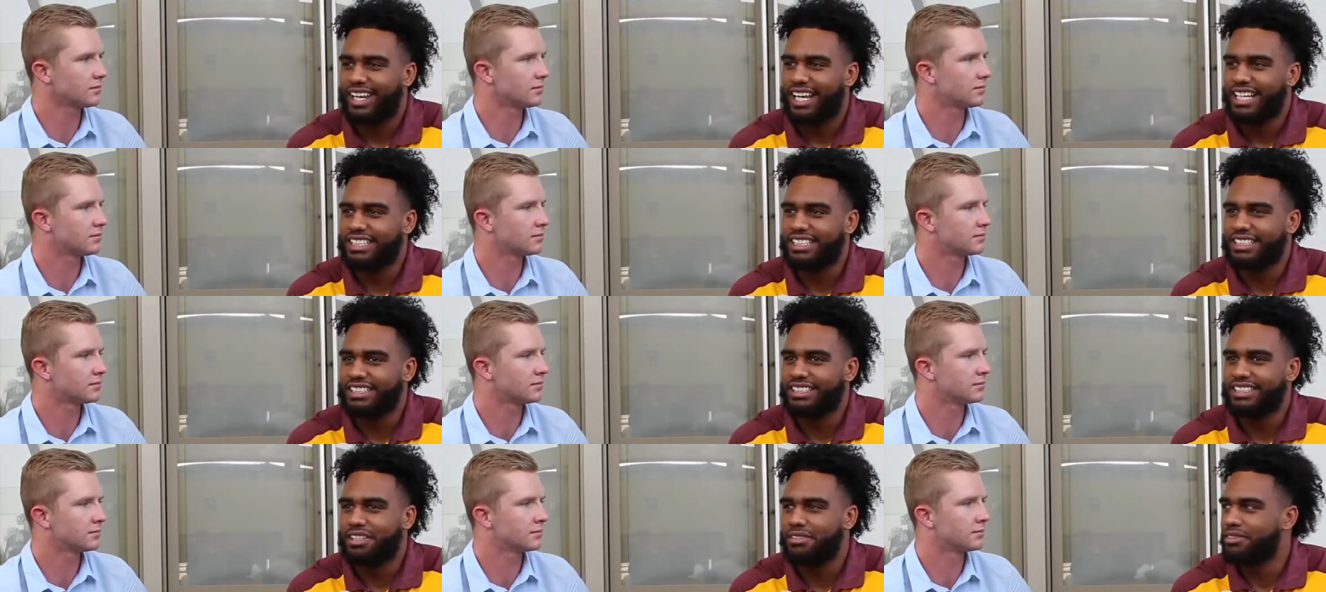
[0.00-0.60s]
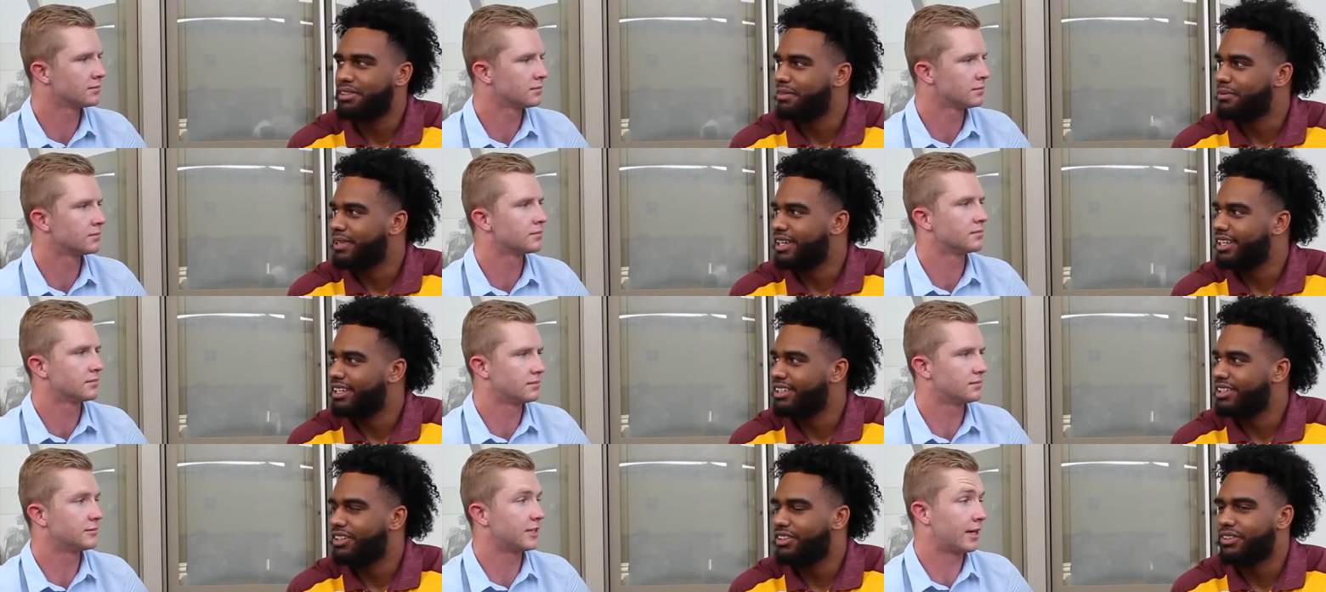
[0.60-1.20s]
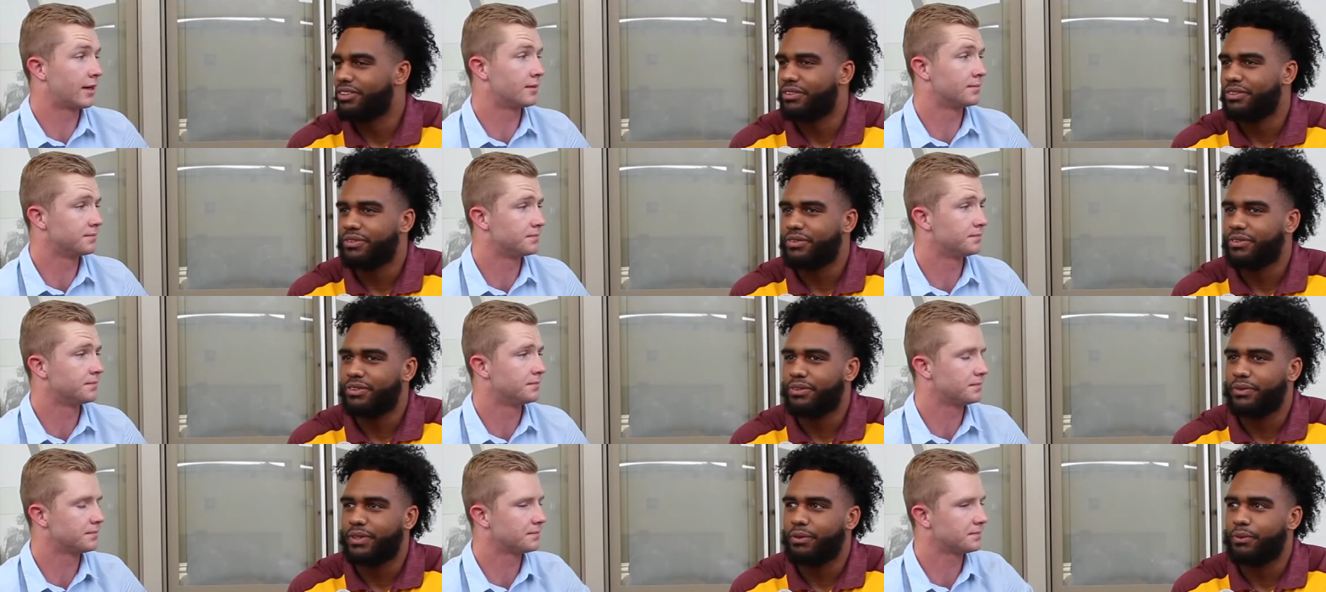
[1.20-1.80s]
Speaker 1: it's just different, man. You know, yeah.
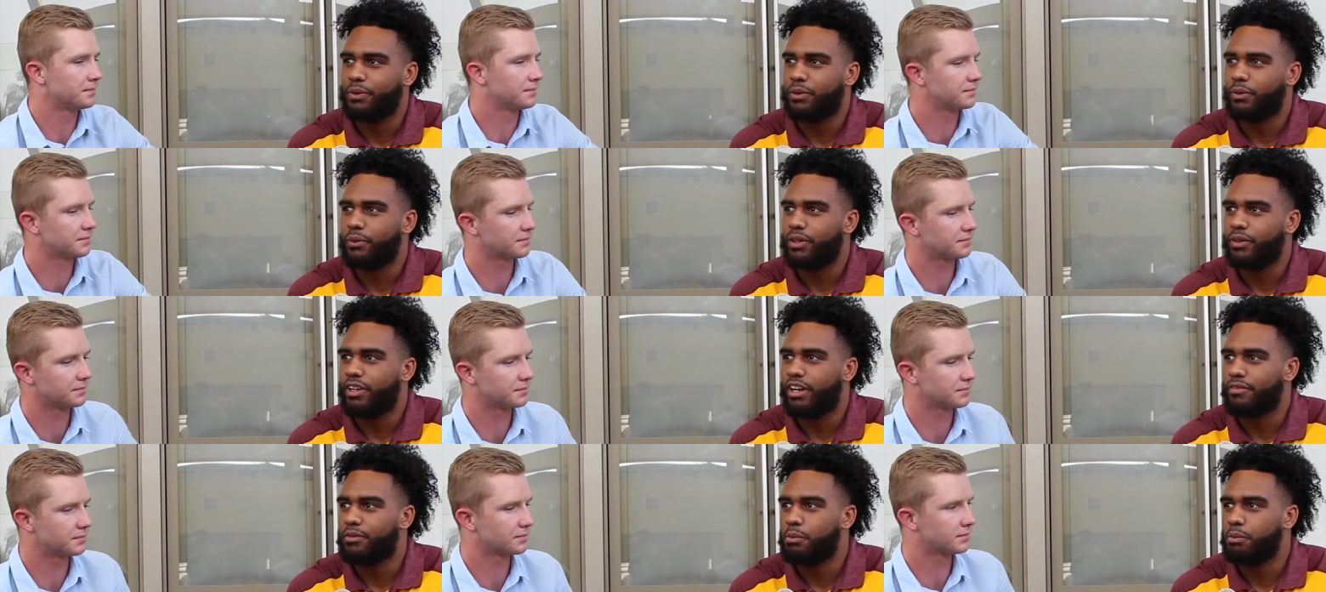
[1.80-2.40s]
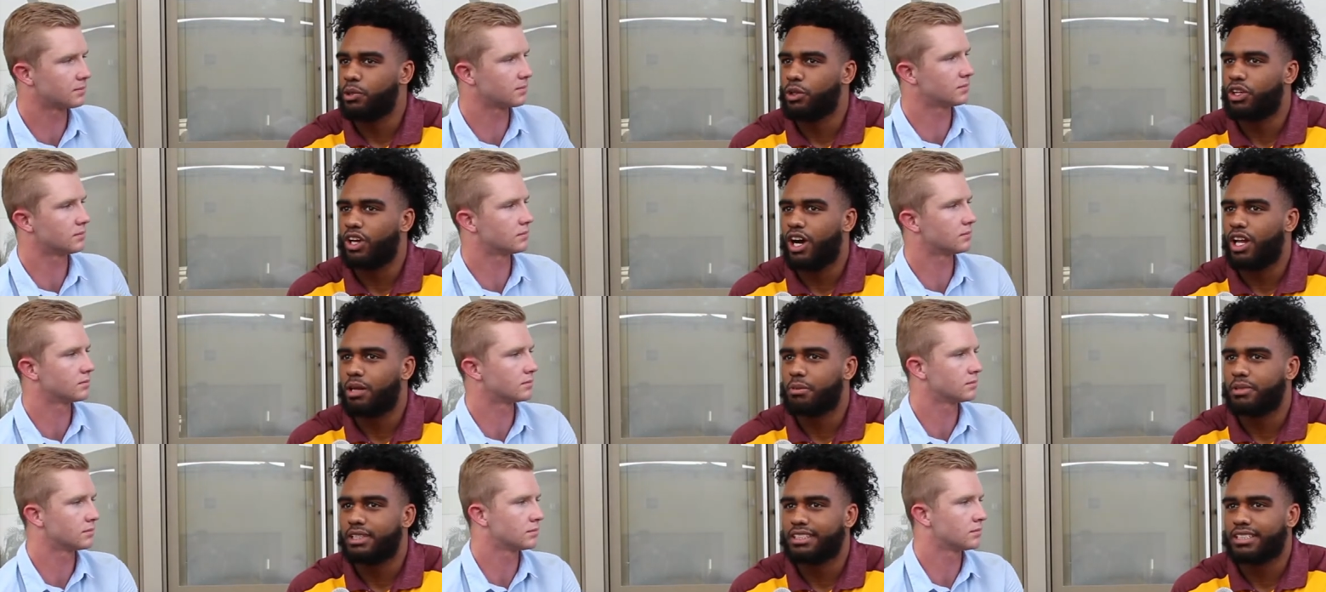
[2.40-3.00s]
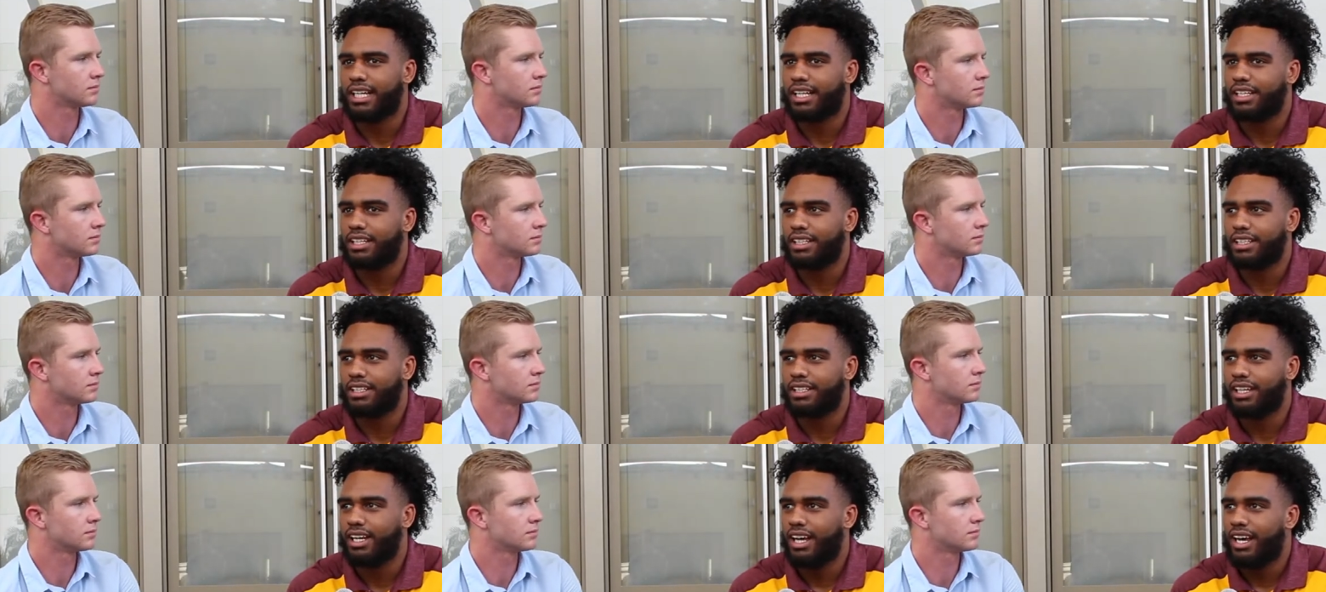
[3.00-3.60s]
we, we, we, have a blue collar
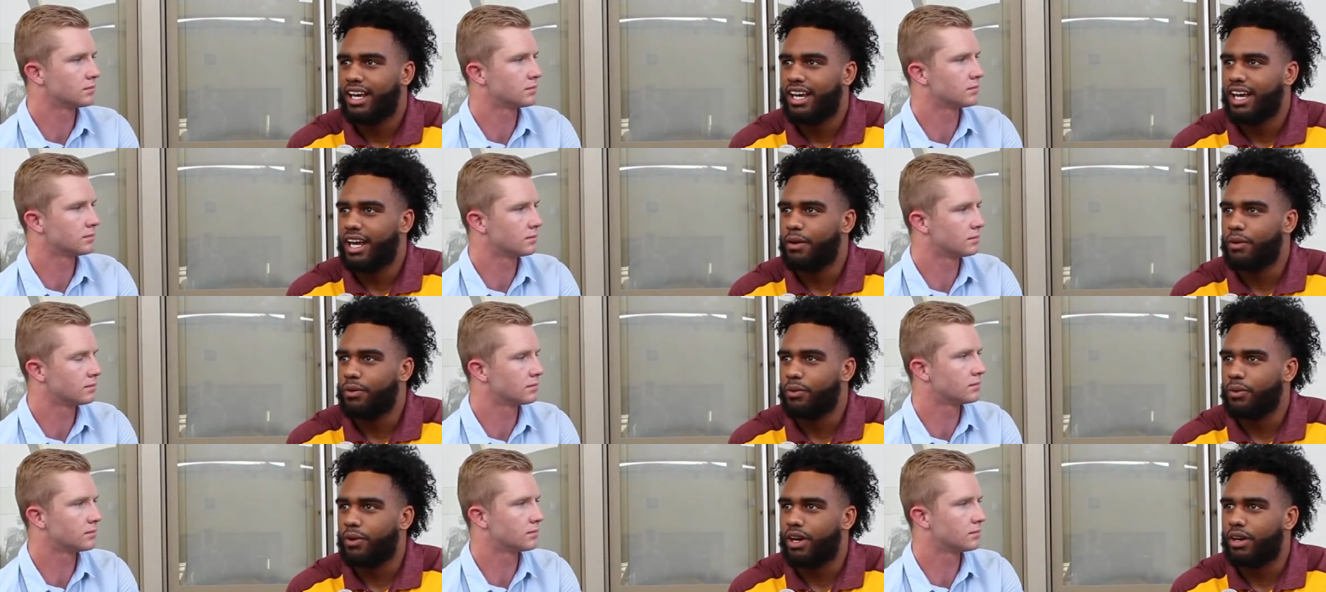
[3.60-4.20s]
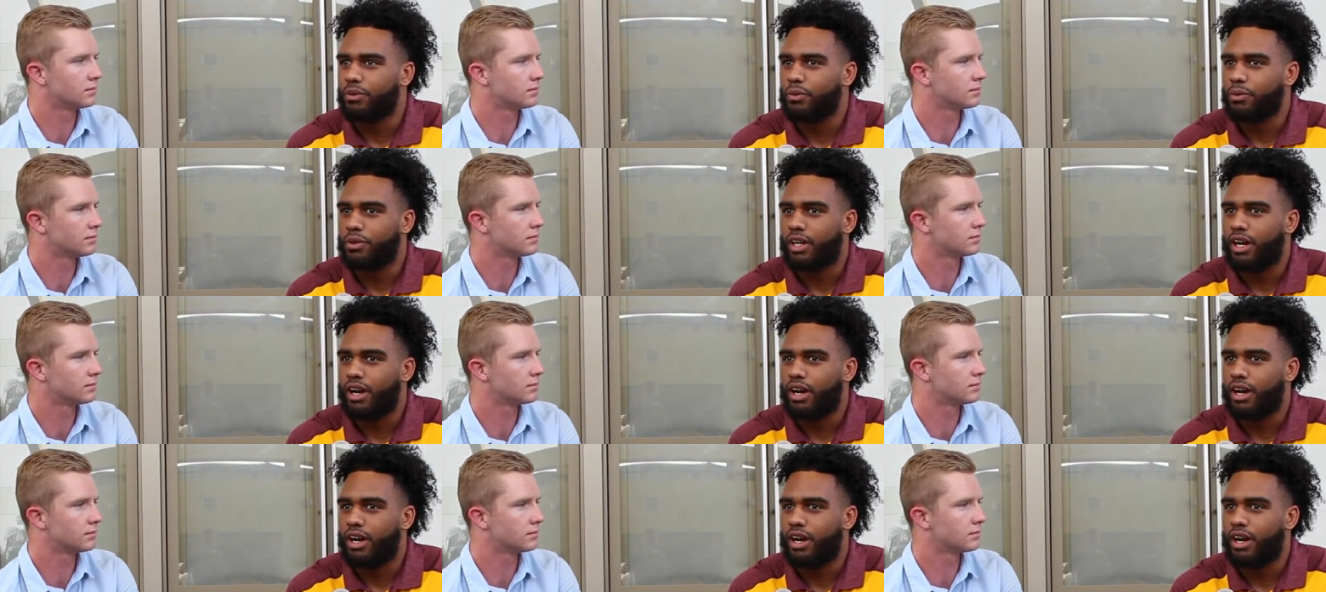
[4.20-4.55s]
mentality, and we're we're